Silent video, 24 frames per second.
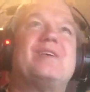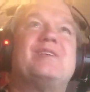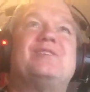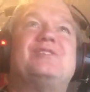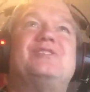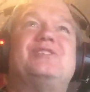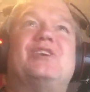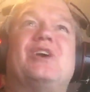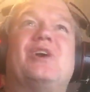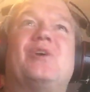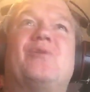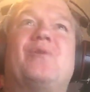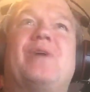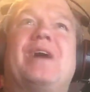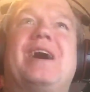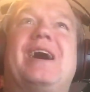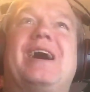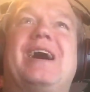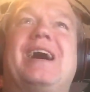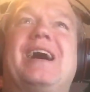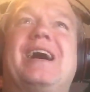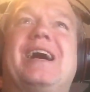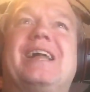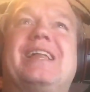So
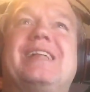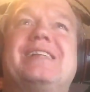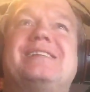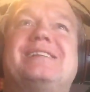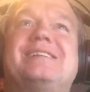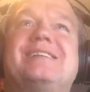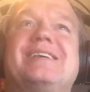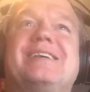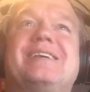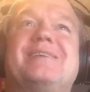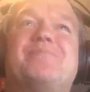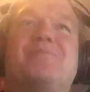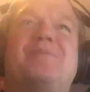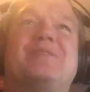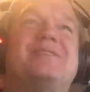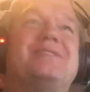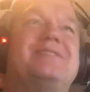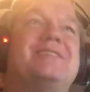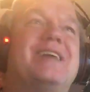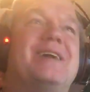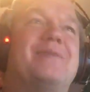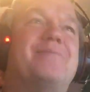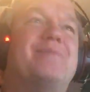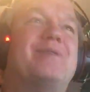let's see, miss
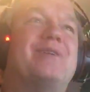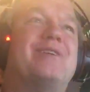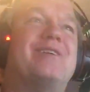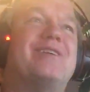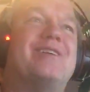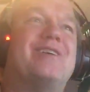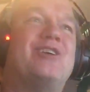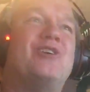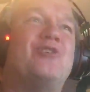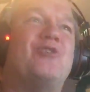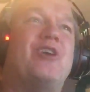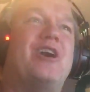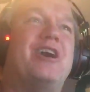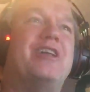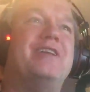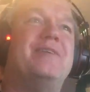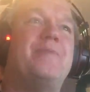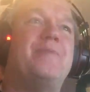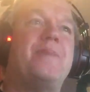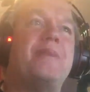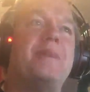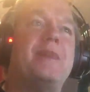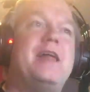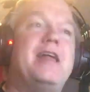number. Go on.
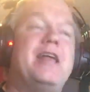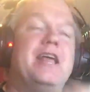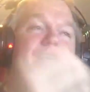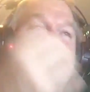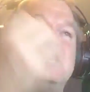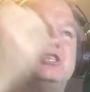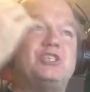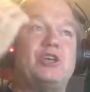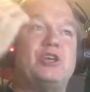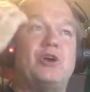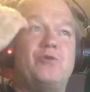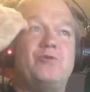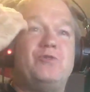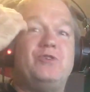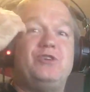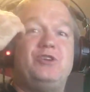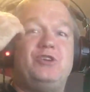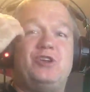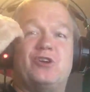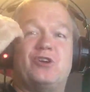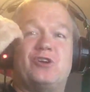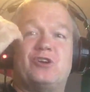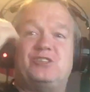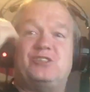So
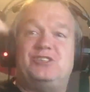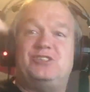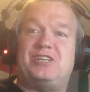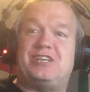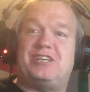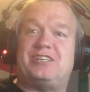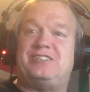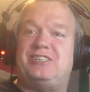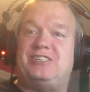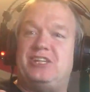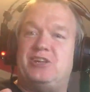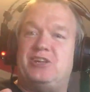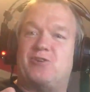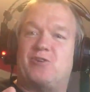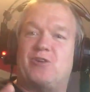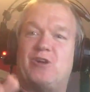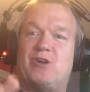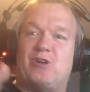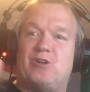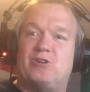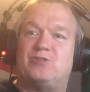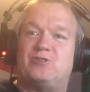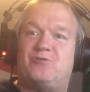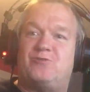you're
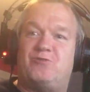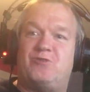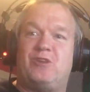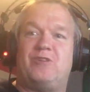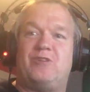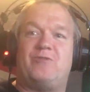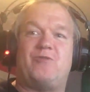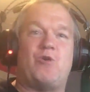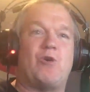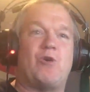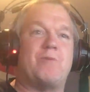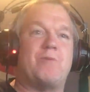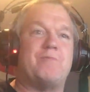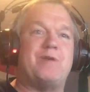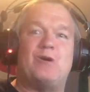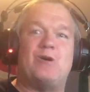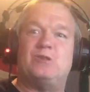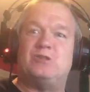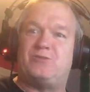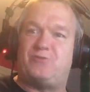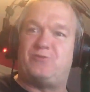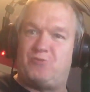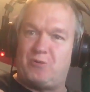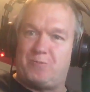16-year-olds, full of
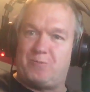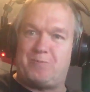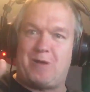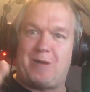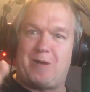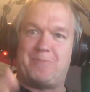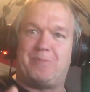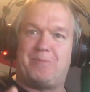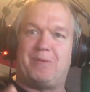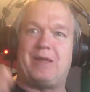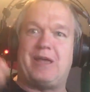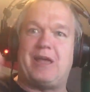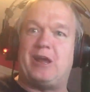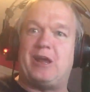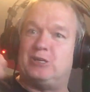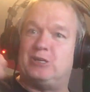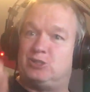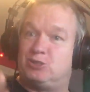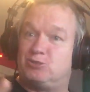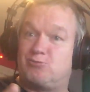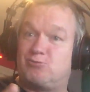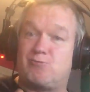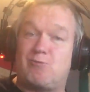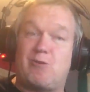hormones, football player,
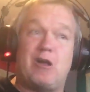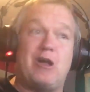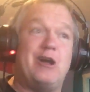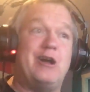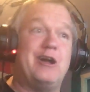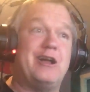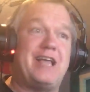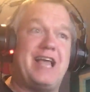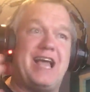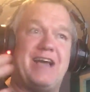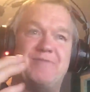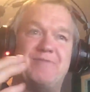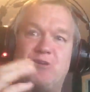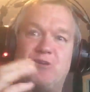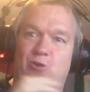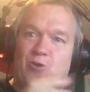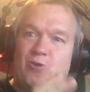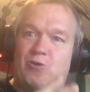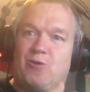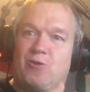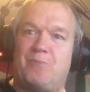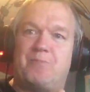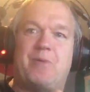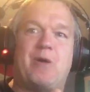drunk, having your
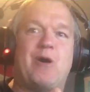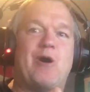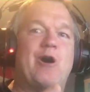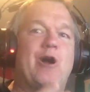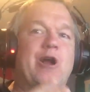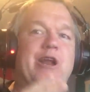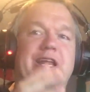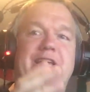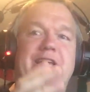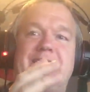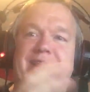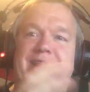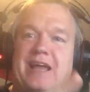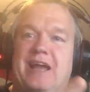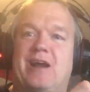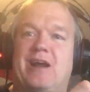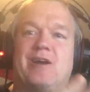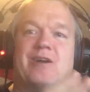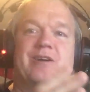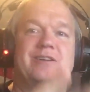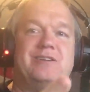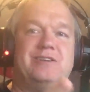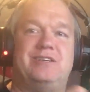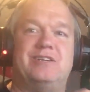own little party
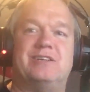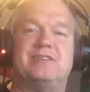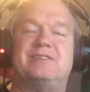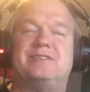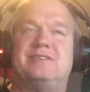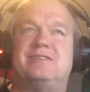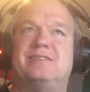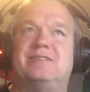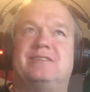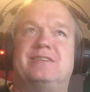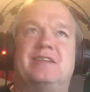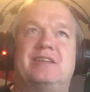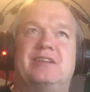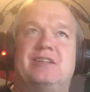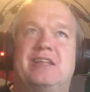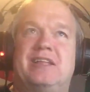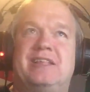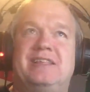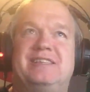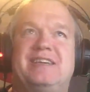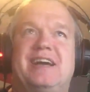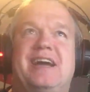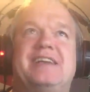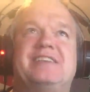there just to
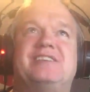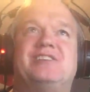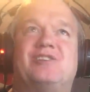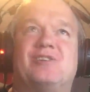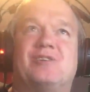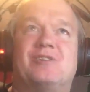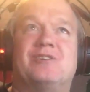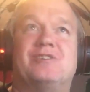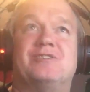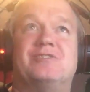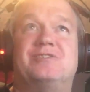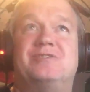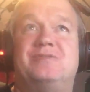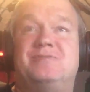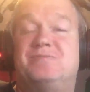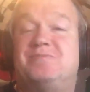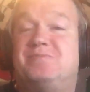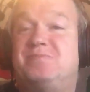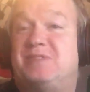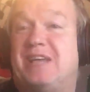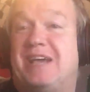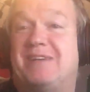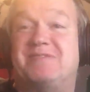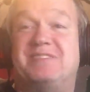entice girls
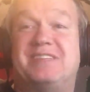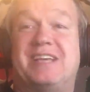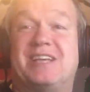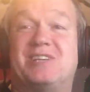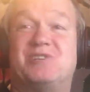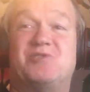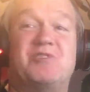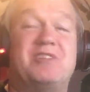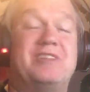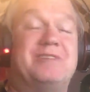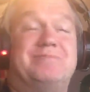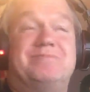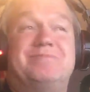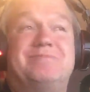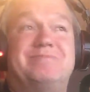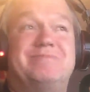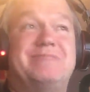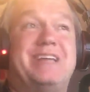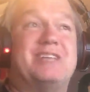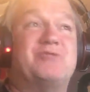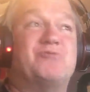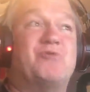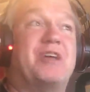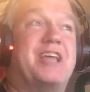to have sex with them.
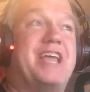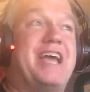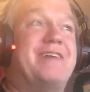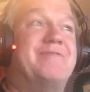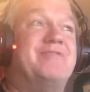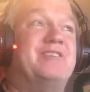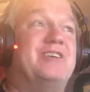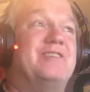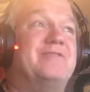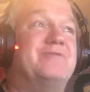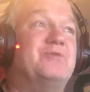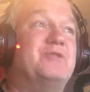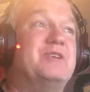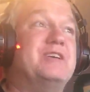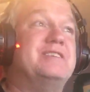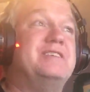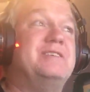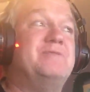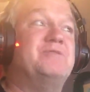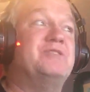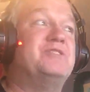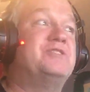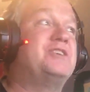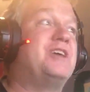That's what Kavanaugh was.
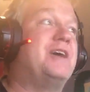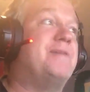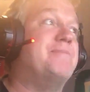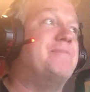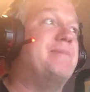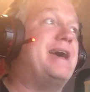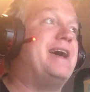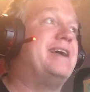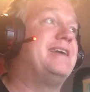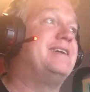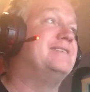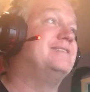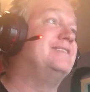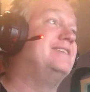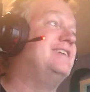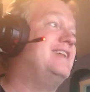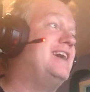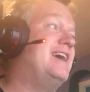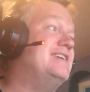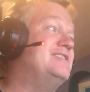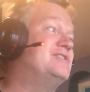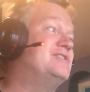He was a scumbag in